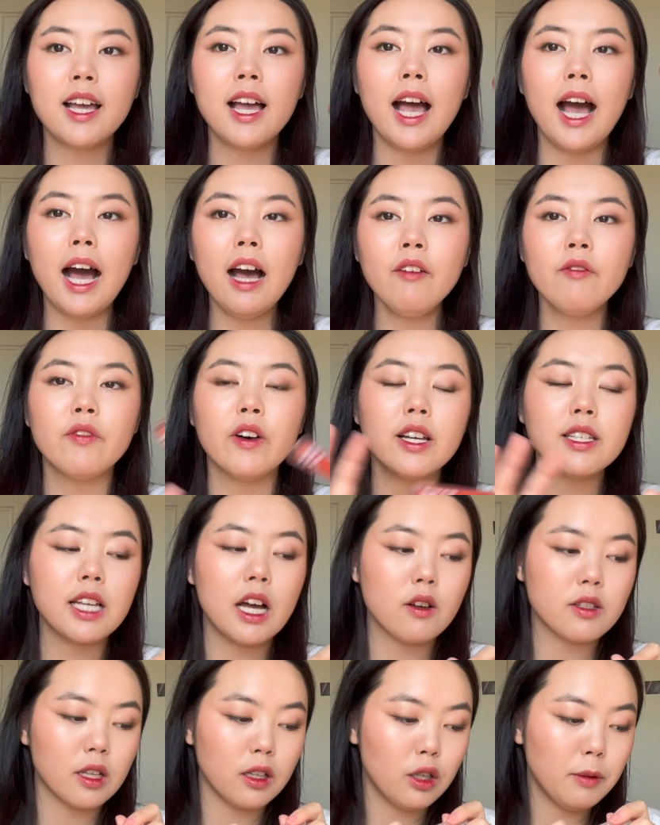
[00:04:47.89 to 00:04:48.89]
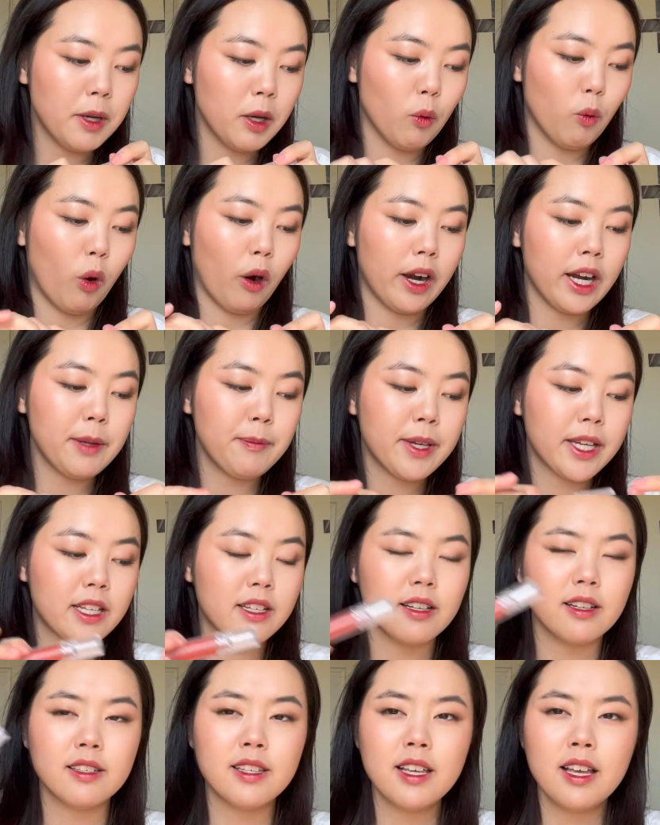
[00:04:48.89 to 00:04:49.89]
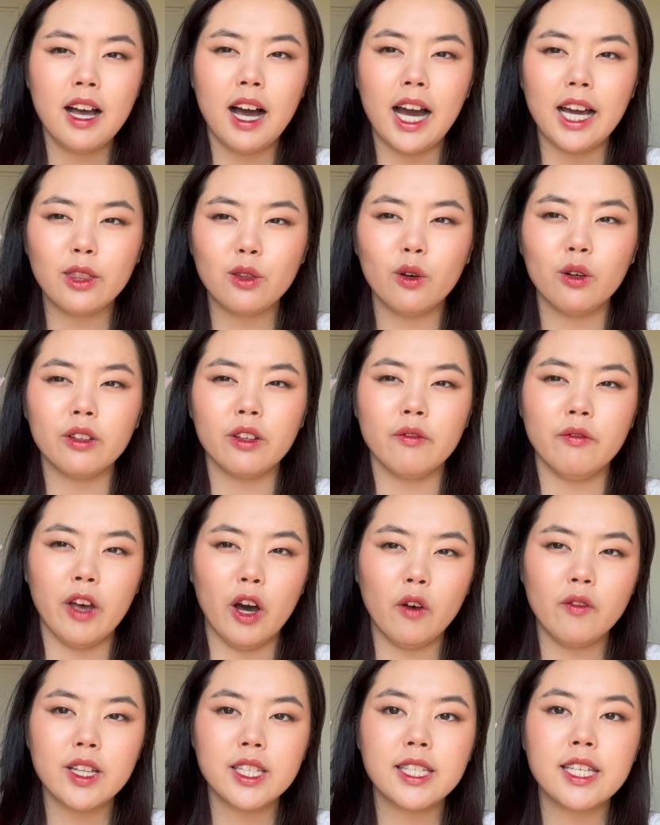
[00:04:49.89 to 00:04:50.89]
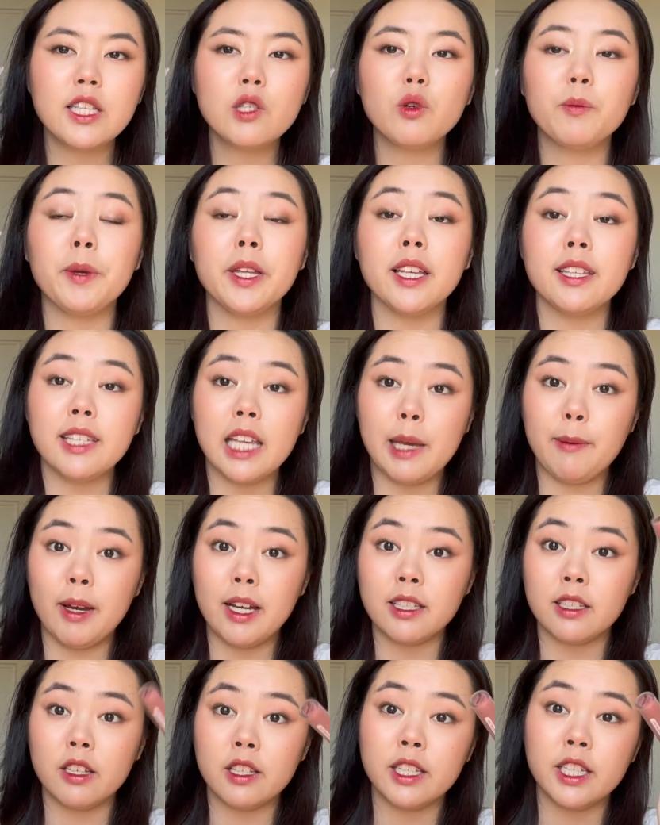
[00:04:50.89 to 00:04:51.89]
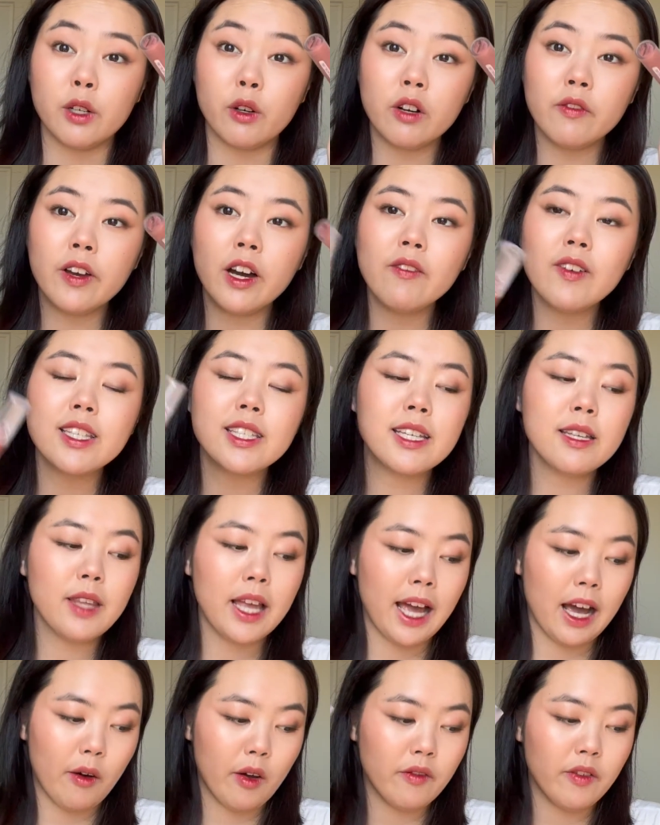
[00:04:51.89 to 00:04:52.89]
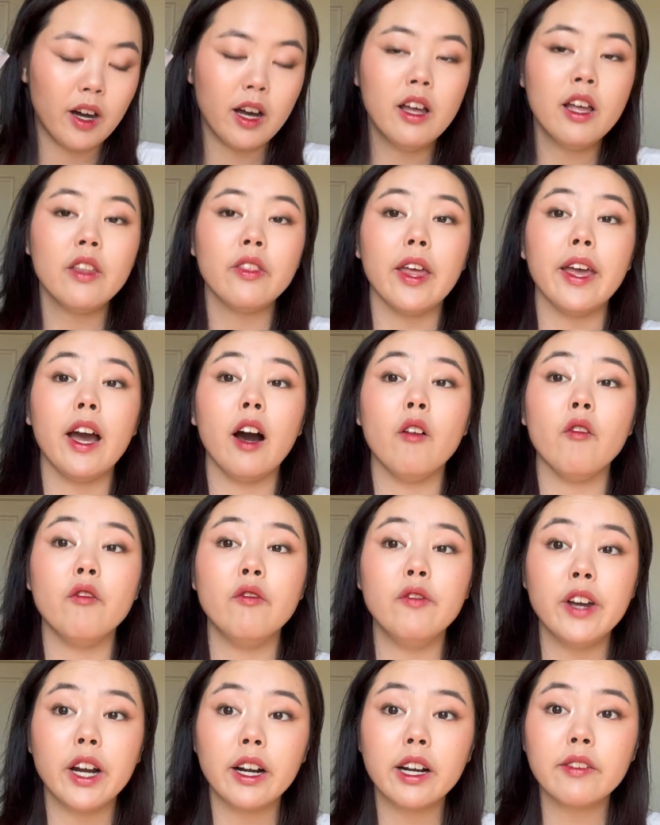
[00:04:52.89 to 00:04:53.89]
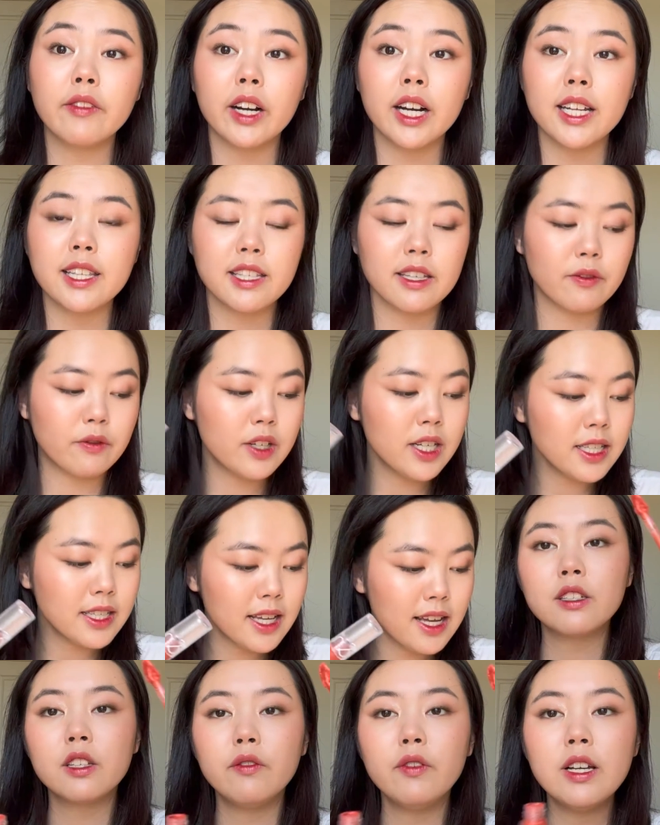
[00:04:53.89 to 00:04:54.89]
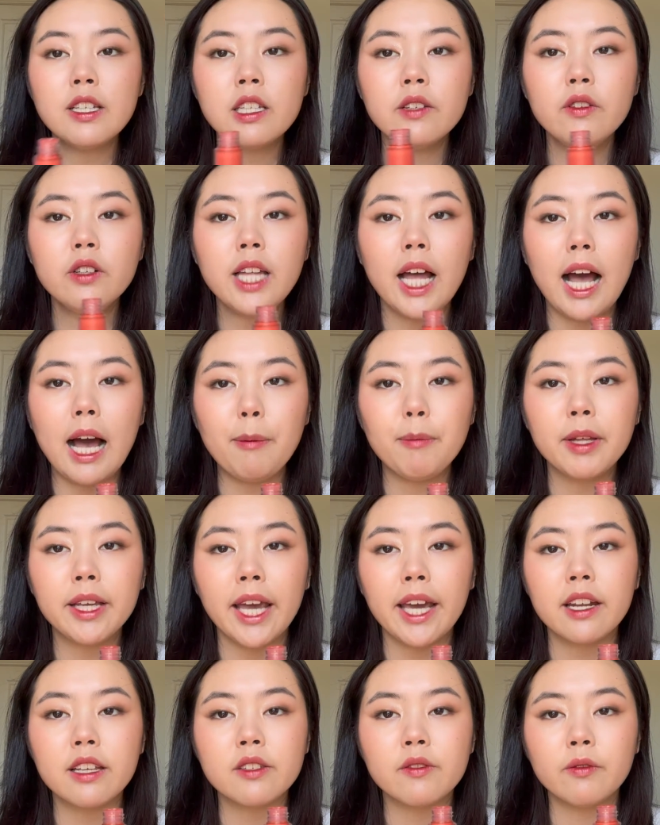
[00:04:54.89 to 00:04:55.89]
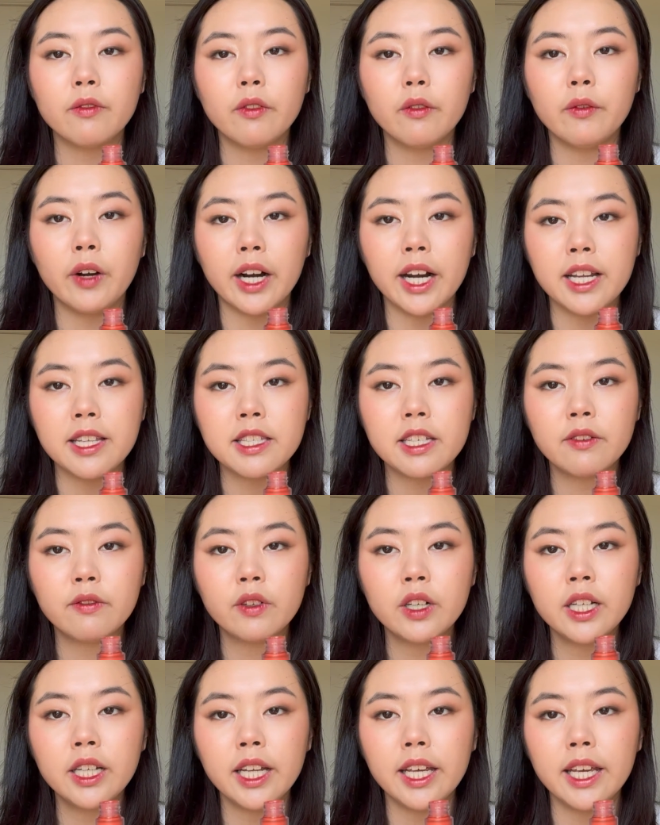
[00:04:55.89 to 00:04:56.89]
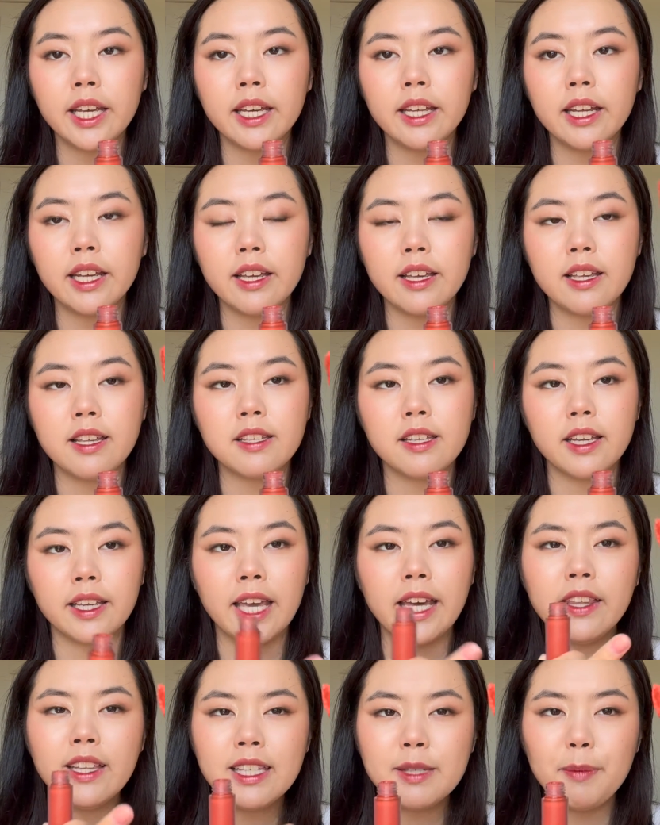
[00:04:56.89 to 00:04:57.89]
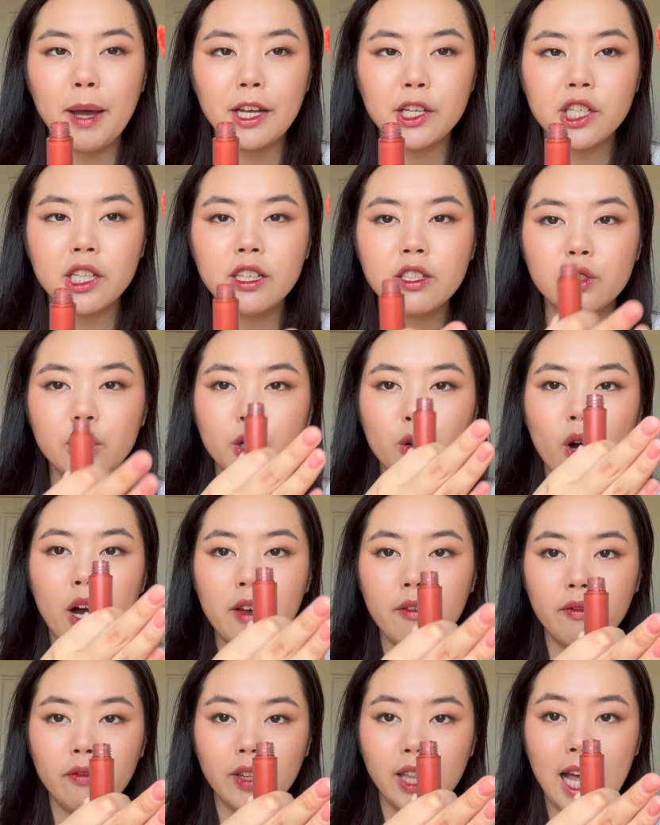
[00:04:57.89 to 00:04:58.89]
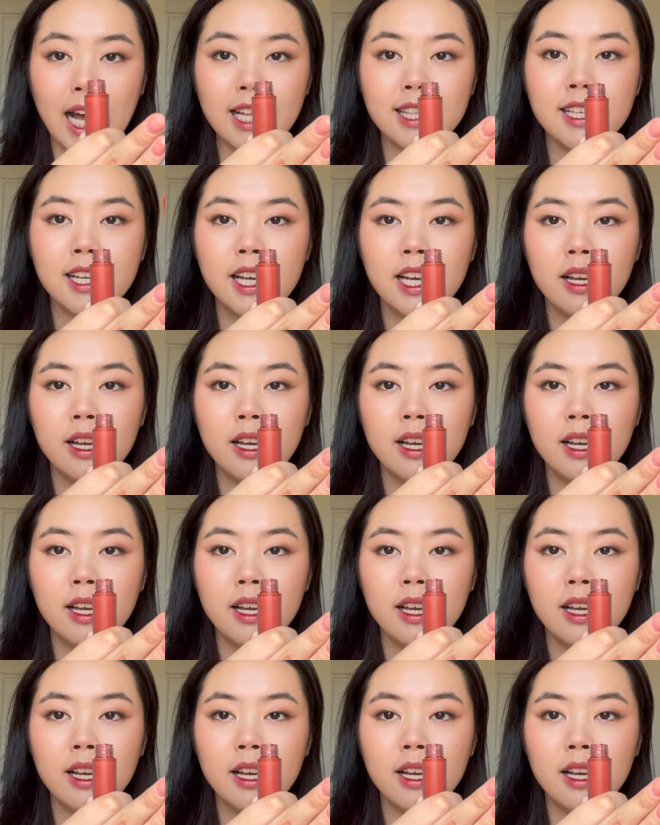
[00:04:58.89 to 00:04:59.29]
At first, I was a little bit worried because I thought the velvet tints would be the same as the Zero Velvet tint. However, they are very, very different. So first of all, the applicator is very different. It is, again, a spatula, so quite flat.